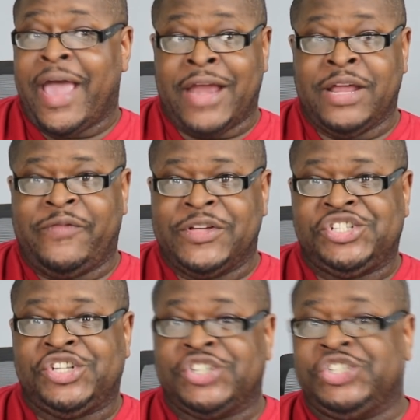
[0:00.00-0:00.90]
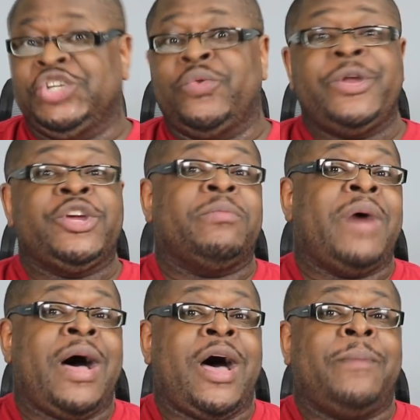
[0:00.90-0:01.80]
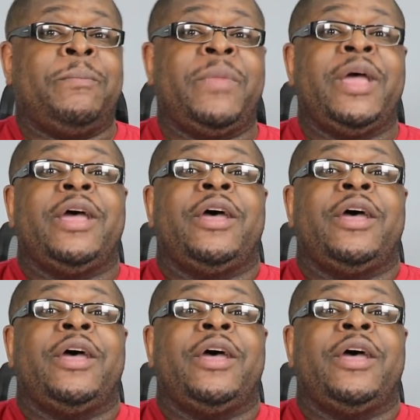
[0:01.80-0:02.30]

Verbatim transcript: and if it's just you and your mom,